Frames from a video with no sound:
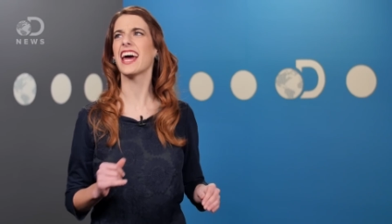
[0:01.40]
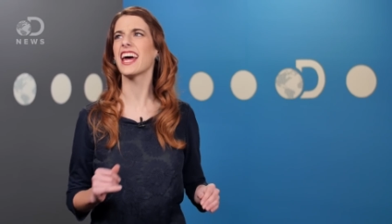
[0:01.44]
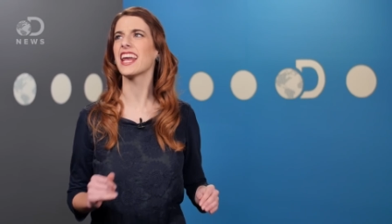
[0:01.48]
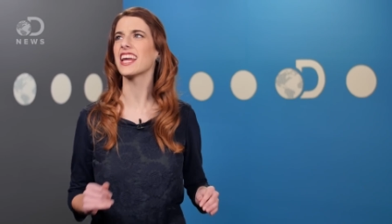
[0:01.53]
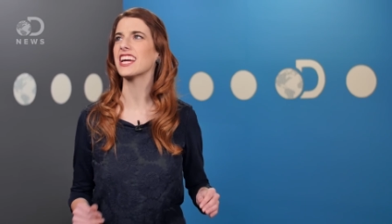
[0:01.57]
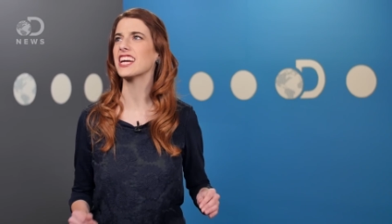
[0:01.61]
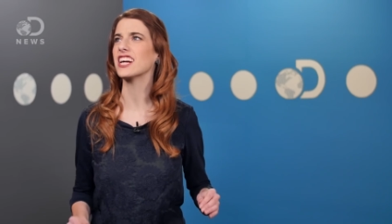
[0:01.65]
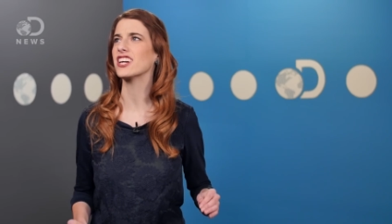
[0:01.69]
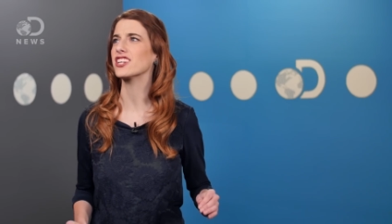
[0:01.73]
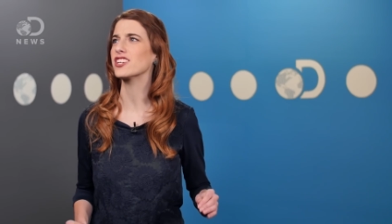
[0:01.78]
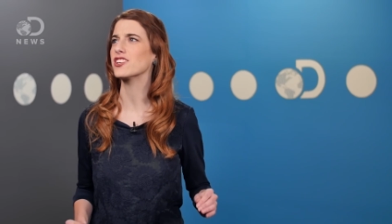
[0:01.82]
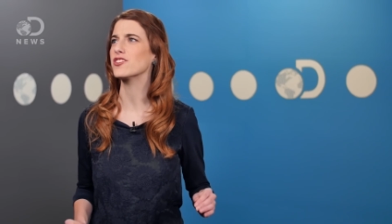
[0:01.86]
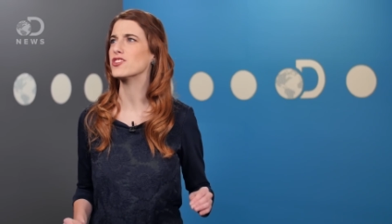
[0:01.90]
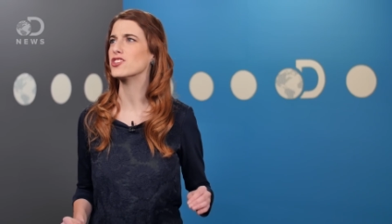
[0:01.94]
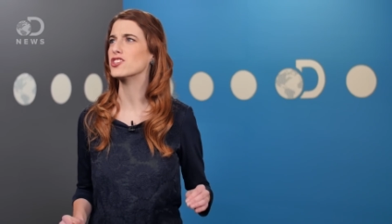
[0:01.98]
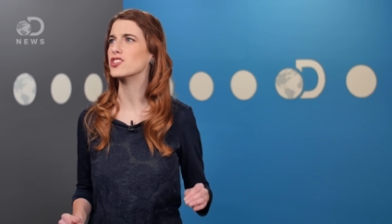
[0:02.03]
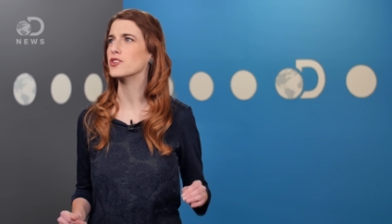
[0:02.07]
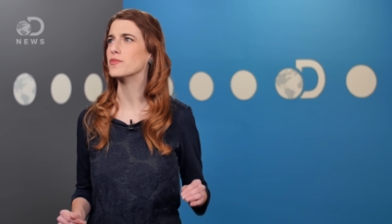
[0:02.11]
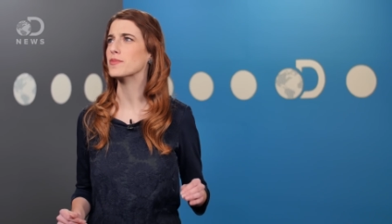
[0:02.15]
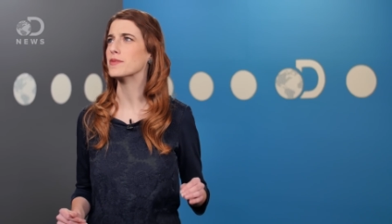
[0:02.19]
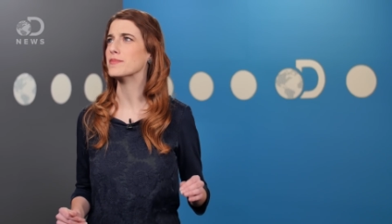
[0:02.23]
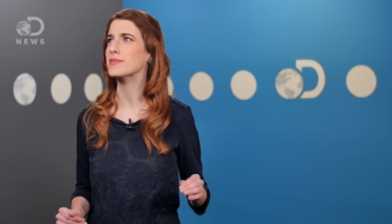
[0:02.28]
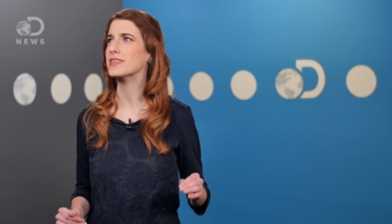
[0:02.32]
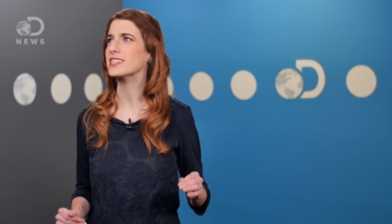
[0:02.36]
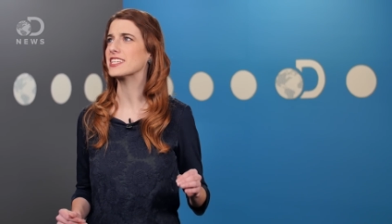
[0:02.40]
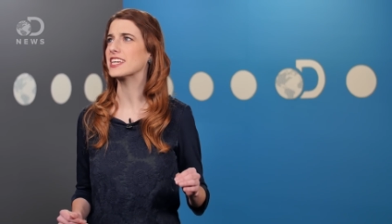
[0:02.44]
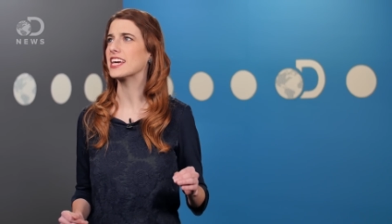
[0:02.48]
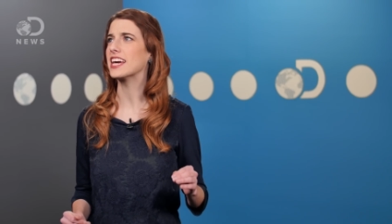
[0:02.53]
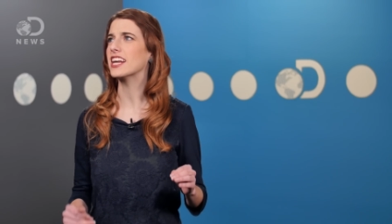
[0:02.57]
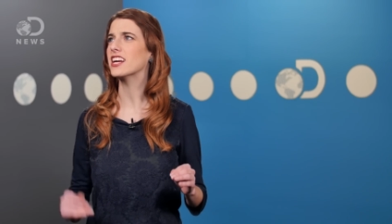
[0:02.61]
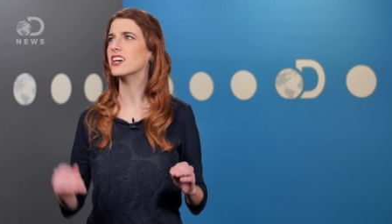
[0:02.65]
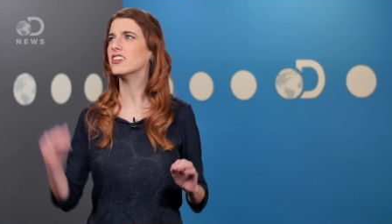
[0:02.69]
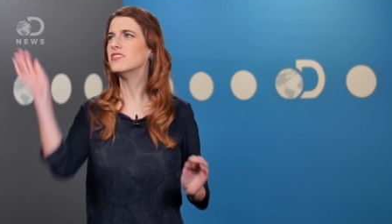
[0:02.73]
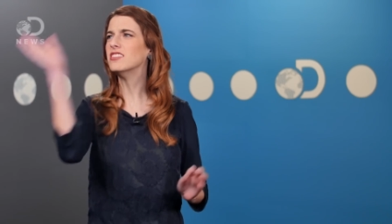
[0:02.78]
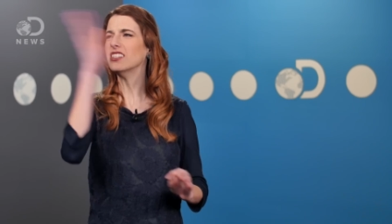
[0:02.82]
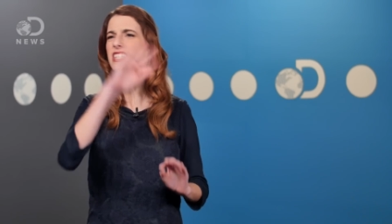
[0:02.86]
out of here, you stupid
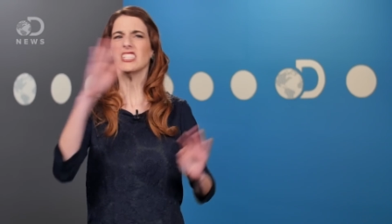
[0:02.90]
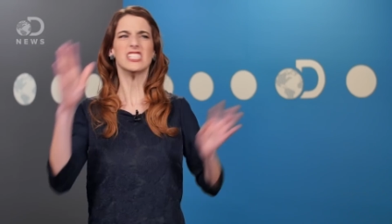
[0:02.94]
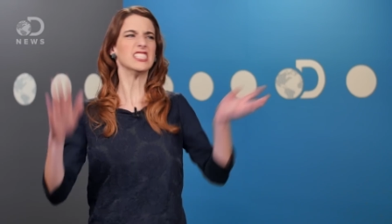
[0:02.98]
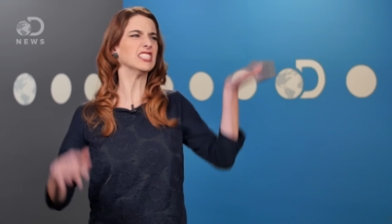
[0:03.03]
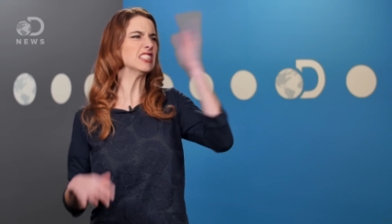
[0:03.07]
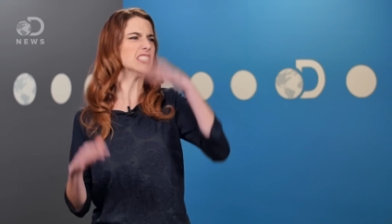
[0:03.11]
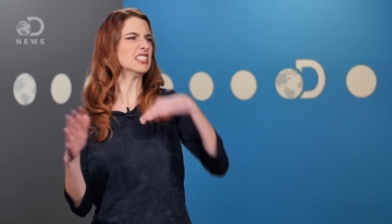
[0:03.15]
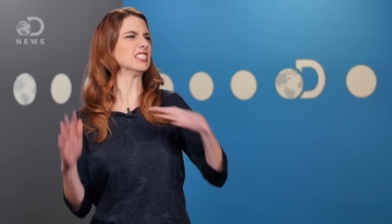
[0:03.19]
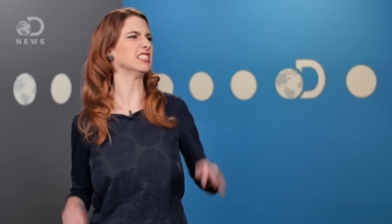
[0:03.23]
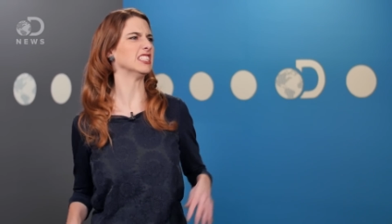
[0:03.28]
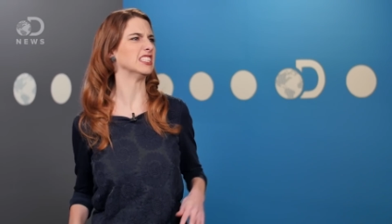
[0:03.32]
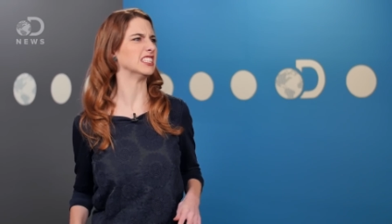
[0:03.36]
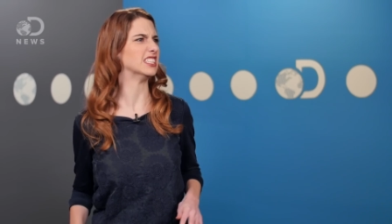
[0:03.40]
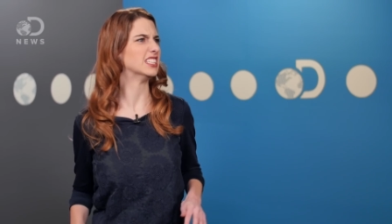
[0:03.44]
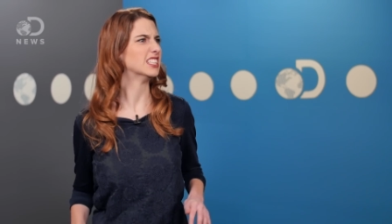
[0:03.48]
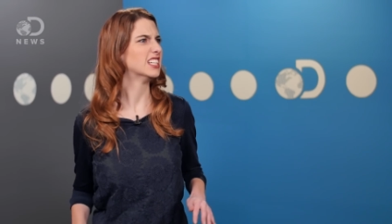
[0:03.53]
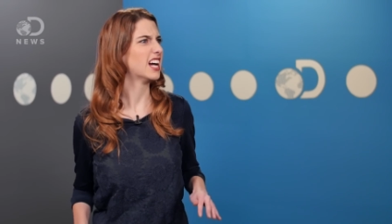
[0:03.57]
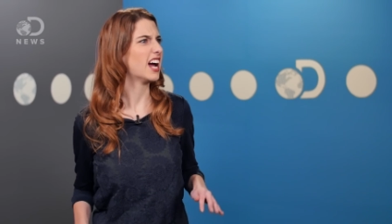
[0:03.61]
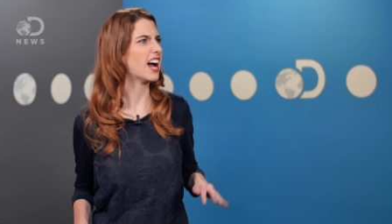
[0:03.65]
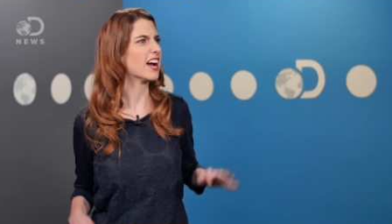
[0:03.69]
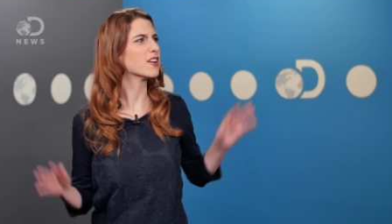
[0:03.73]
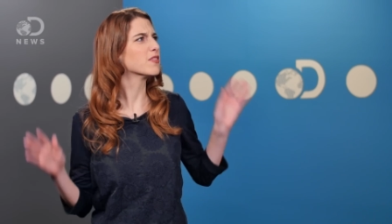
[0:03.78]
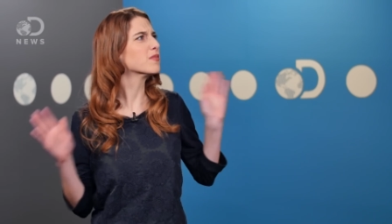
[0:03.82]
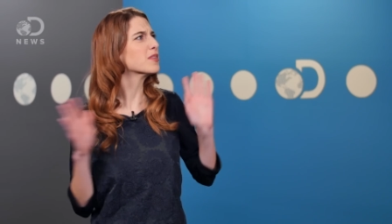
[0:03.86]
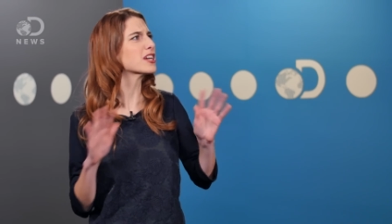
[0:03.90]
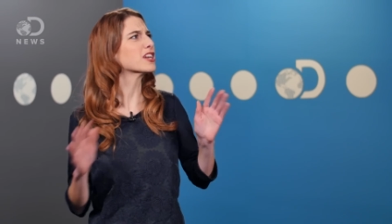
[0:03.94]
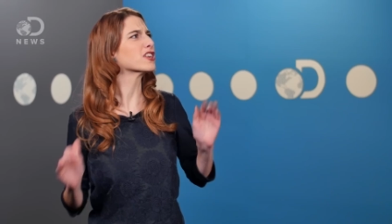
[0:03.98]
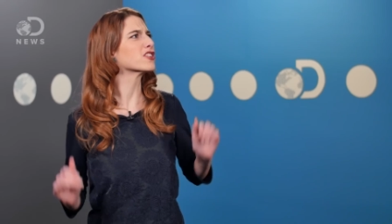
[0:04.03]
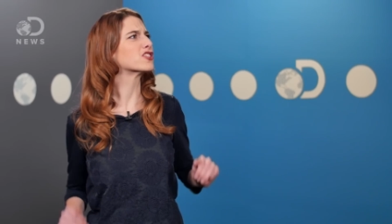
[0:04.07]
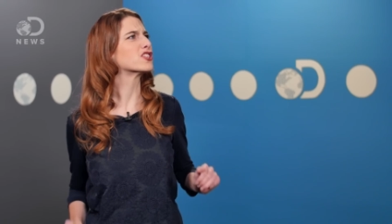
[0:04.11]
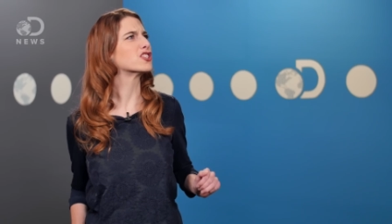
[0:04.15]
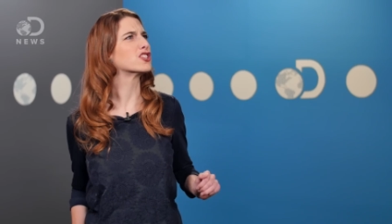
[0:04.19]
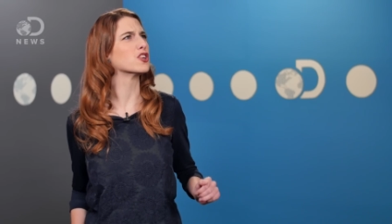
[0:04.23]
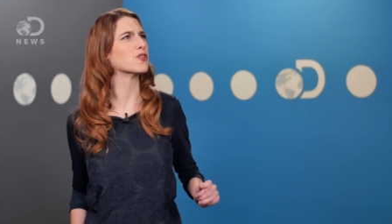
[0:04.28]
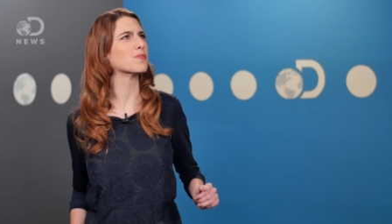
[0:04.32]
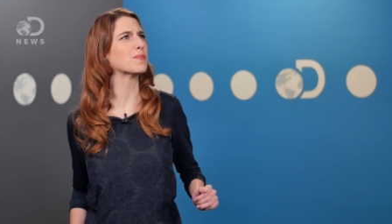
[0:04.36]
mosquito. Ugh, I don't want your
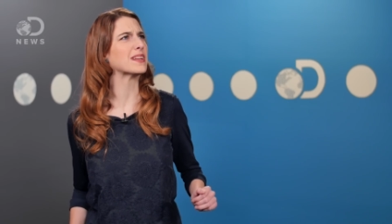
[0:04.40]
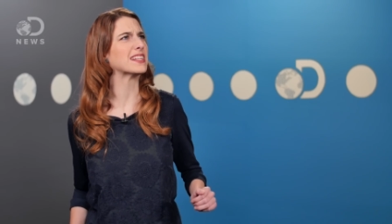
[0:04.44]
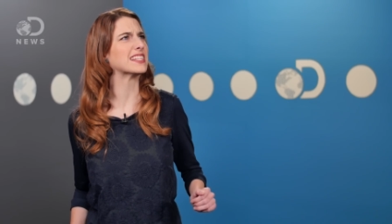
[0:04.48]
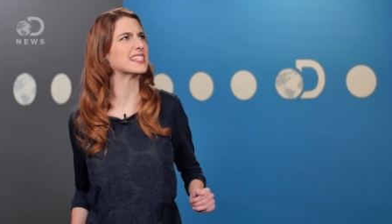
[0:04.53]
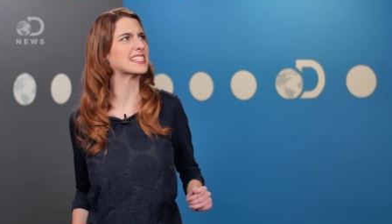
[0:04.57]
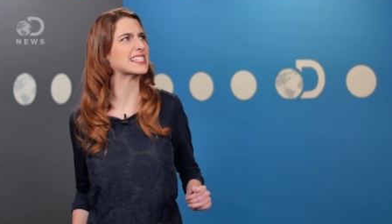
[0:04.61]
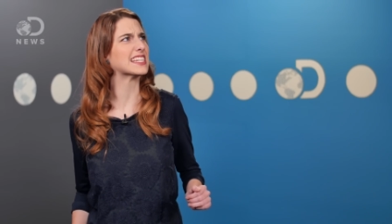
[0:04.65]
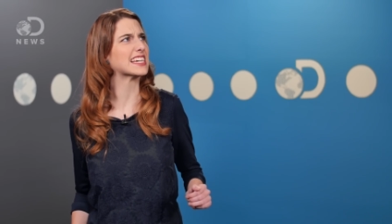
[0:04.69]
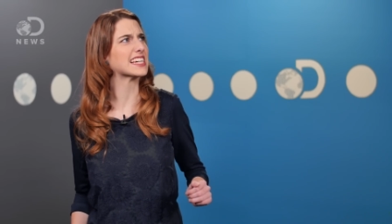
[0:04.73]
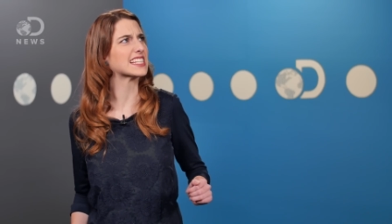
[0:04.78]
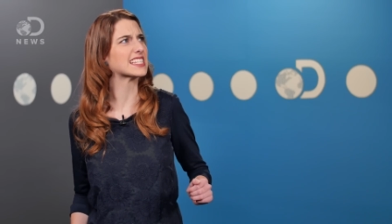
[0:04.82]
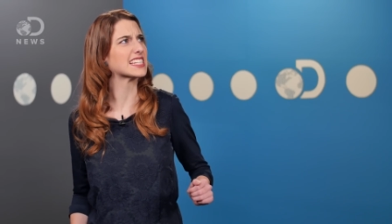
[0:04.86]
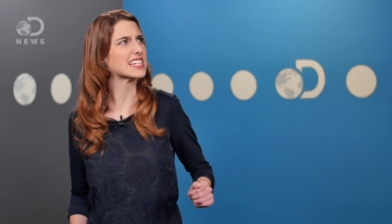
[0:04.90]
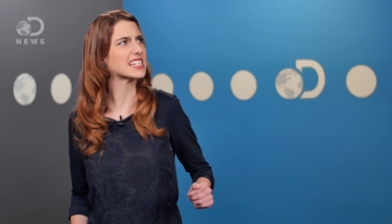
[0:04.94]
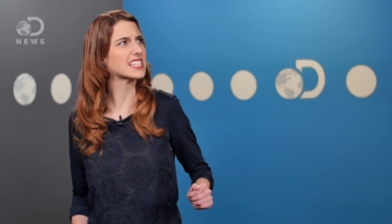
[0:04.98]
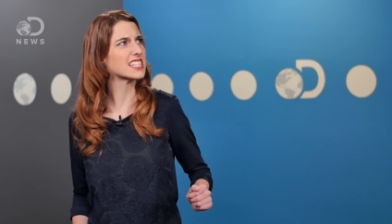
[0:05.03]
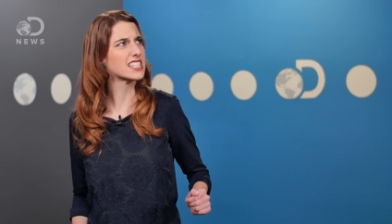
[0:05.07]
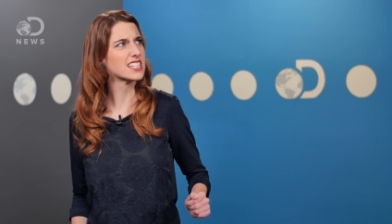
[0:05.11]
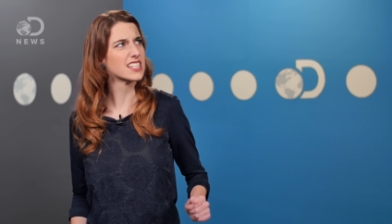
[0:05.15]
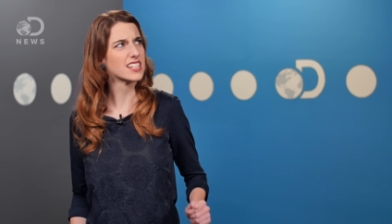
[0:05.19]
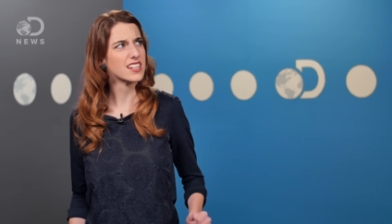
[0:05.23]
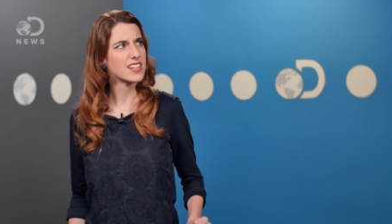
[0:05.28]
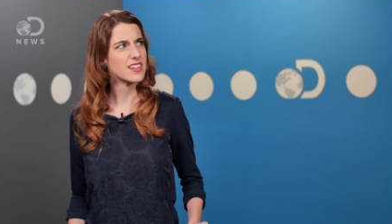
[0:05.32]
stupid diseases.